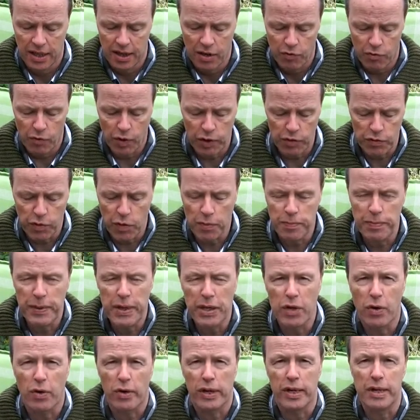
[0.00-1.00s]
What would be
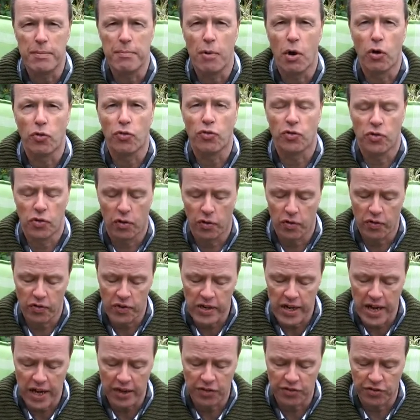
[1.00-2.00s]
your emotional
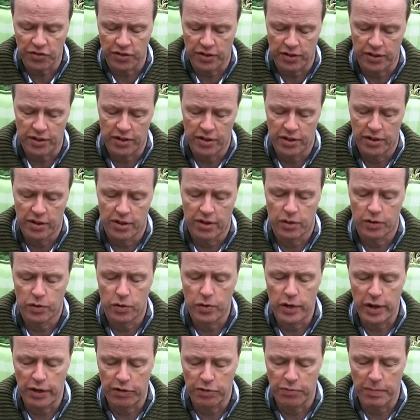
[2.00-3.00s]
reaction to
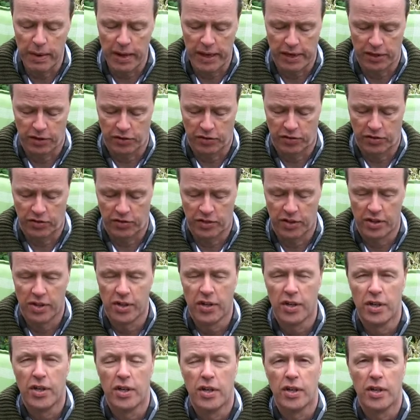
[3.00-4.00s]
this maze?
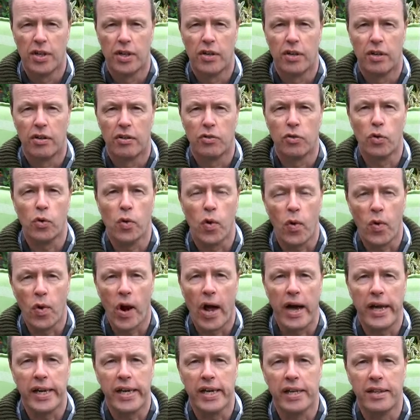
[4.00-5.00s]
do you
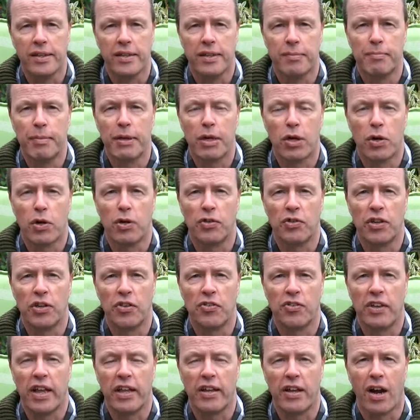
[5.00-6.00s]
like it because
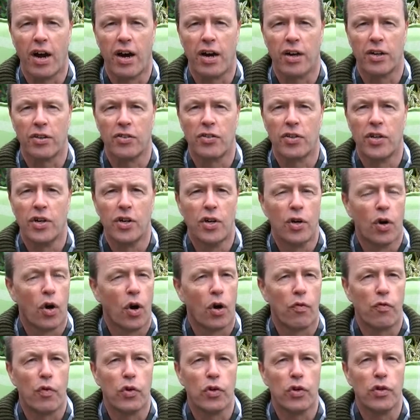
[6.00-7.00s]
it's that hard or
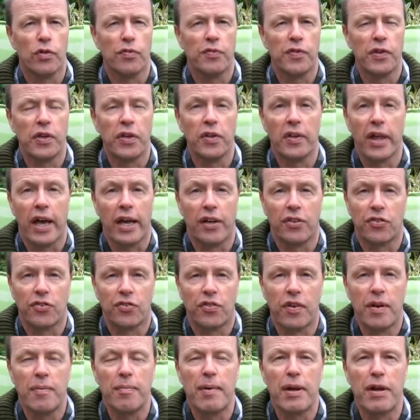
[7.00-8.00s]
would you feel
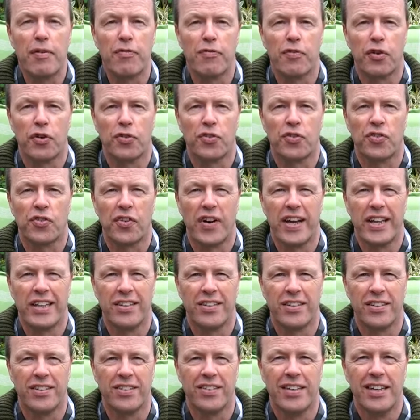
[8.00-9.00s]
extremely
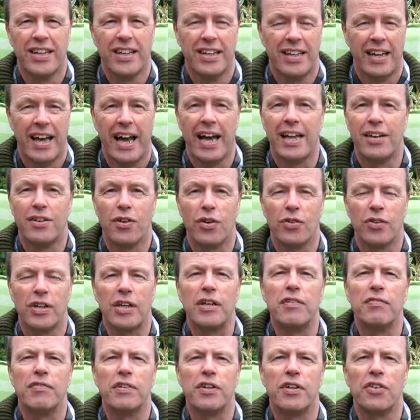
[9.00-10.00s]
frustrated and not
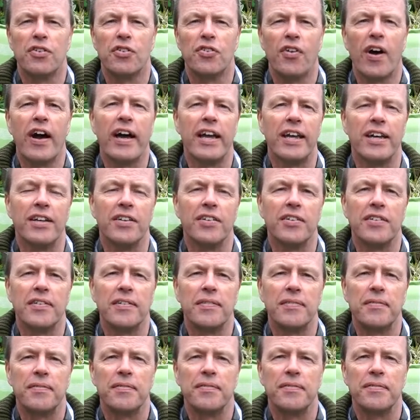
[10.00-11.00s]
even try it?
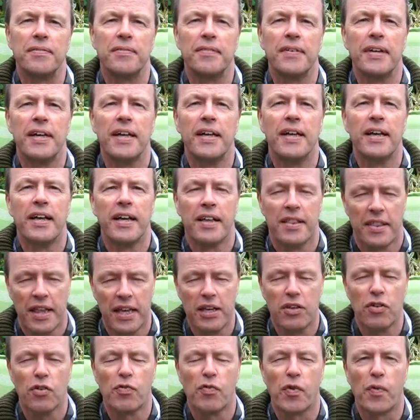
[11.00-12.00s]

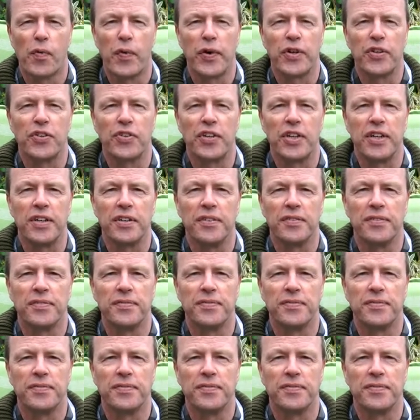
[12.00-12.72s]
Thank you for watching.